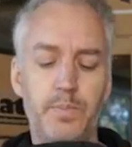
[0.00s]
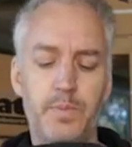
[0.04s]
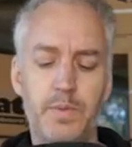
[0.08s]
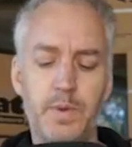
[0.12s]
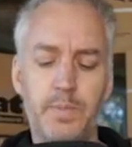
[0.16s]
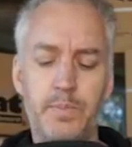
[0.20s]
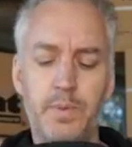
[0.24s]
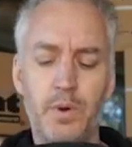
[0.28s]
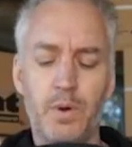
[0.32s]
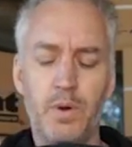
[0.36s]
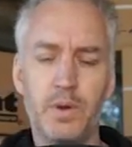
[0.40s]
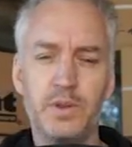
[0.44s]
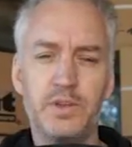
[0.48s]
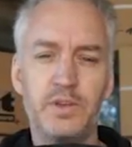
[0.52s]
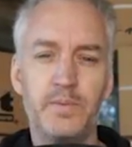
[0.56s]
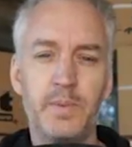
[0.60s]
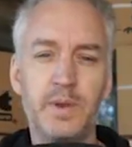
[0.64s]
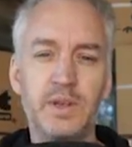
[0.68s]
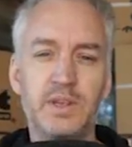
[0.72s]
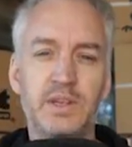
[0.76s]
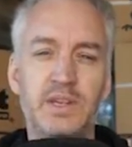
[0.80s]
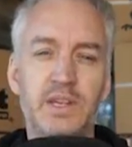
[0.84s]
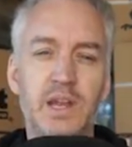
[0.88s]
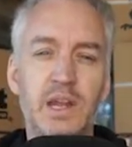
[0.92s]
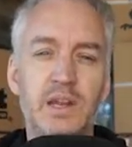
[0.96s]
boards have
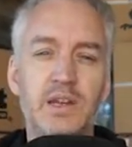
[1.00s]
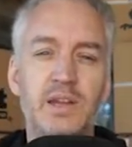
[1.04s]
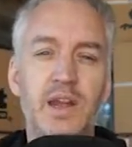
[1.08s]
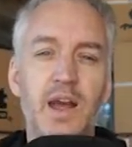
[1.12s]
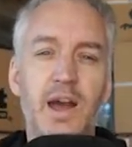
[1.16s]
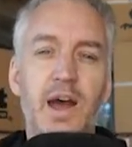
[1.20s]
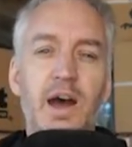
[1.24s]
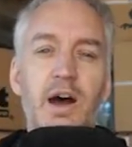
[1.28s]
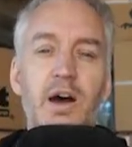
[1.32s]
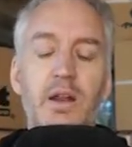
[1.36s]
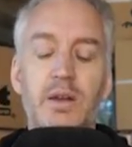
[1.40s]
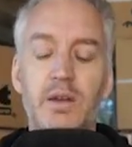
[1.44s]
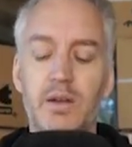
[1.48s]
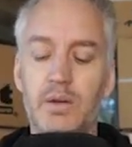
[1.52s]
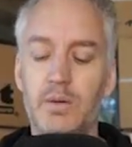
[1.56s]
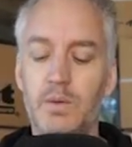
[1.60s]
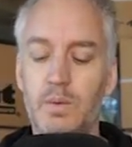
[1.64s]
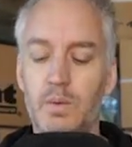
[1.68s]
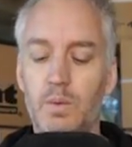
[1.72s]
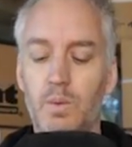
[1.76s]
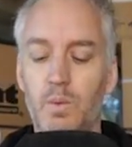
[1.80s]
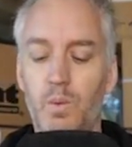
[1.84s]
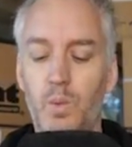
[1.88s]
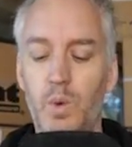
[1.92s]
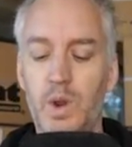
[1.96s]
been sent out
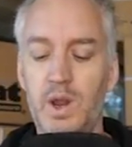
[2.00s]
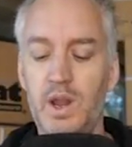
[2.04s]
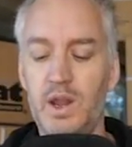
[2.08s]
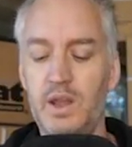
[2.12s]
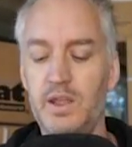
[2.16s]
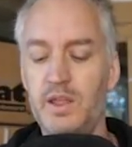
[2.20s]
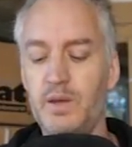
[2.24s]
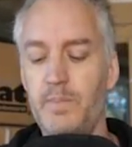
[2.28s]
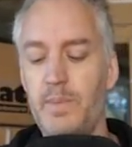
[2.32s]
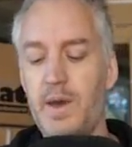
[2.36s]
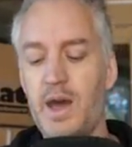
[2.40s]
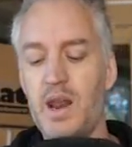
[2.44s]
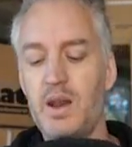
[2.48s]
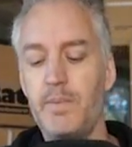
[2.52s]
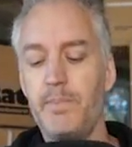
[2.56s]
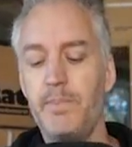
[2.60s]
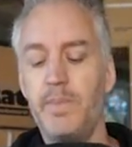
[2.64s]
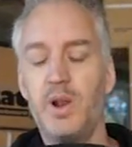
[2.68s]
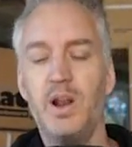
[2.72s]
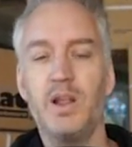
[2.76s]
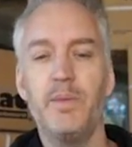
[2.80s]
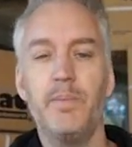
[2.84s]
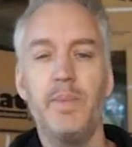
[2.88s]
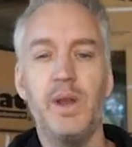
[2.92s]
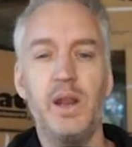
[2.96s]
with about a
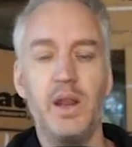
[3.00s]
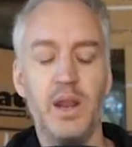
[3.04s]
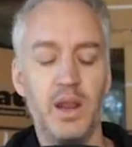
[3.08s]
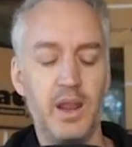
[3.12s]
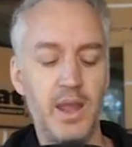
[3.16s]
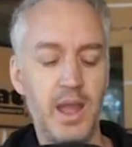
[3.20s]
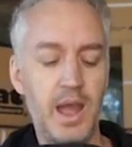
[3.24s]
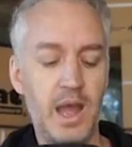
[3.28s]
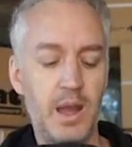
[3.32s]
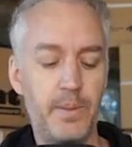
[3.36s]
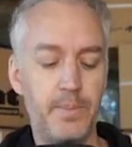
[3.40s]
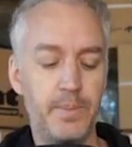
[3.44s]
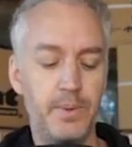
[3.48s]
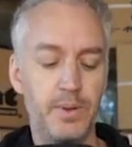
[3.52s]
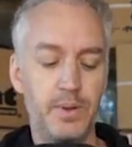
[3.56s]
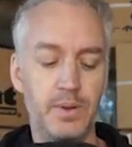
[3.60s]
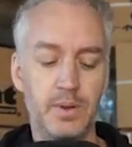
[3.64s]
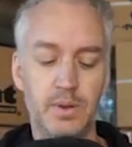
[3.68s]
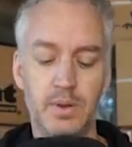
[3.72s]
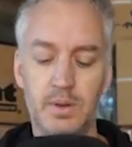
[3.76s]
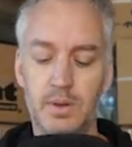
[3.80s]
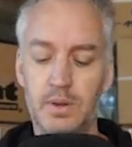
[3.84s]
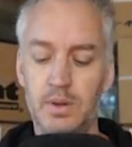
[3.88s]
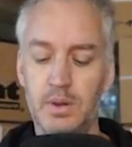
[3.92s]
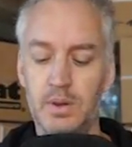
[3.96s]
millimetre gap
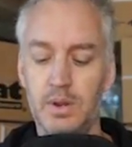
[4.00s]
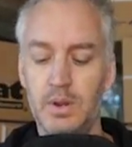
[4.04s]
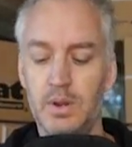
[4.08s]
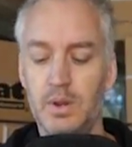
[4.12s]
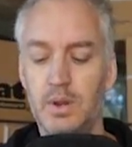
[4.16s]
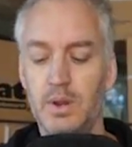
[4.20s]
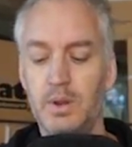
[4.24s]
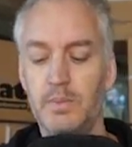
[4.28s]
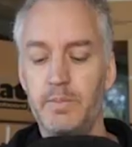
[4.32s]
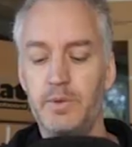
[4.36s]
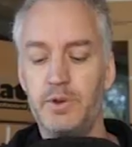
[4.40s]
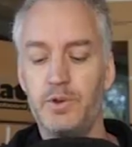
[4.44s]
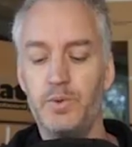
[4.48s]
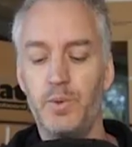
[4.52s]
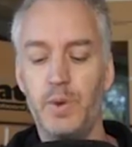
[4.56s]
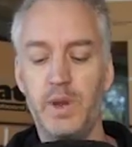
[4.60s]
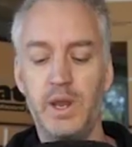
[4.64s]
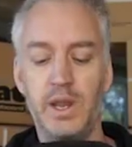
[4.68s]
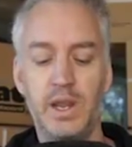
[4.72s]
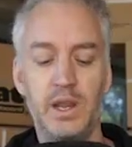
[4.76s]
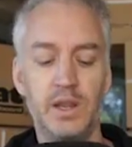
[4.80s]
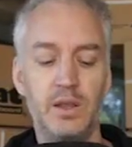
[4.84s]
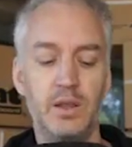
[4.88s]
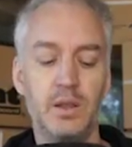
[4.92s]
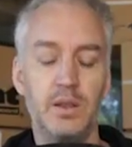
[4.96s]

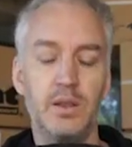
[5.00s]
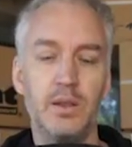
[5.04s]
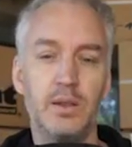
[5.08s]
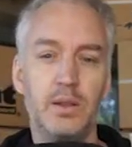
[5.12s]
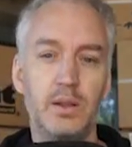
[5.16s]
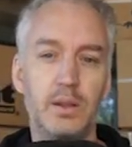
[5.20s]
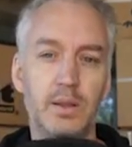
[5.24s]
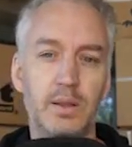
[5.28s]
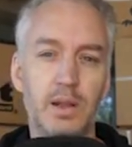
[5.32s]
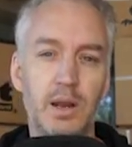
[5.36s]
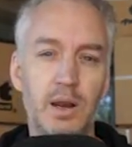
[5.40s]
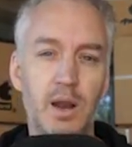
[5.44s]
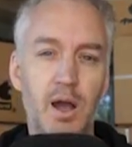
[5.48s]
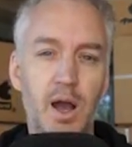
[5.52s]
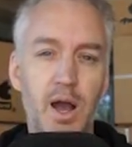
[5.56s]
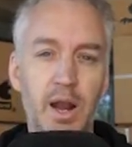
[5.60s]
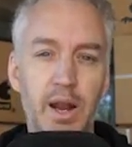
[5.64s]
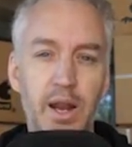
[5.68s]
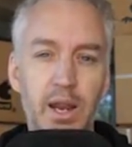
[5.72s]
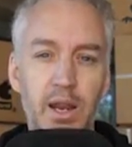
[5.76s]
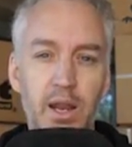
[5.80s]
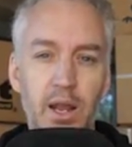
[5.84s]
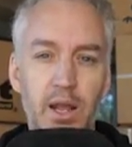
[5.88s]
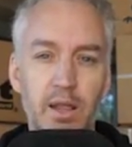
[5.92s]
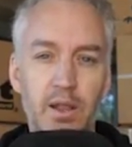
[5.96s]
between the
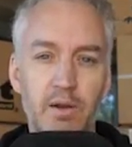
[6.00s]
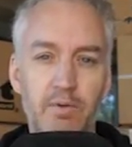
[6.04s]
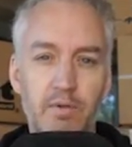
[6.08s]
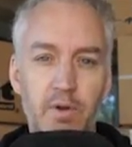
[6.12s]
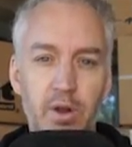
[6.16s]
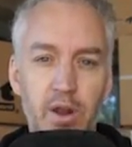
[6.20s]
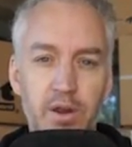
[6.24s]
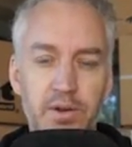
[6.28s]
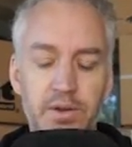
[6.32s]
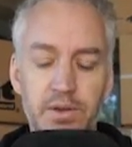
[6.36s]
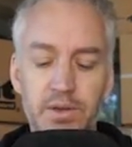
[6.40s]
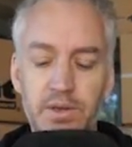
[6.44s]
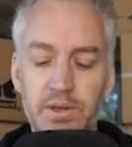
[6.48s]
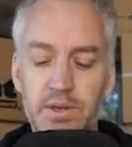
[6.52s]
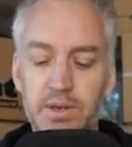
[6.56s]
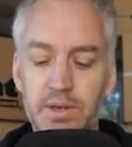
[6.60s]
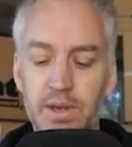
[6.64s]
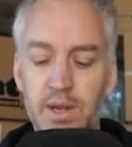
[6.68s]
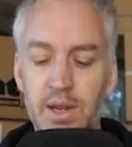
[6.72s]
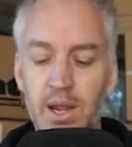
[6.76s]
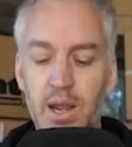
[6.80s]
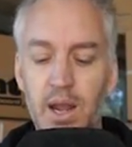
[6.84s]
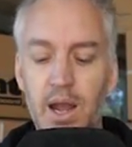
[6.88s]
lining and the rotors.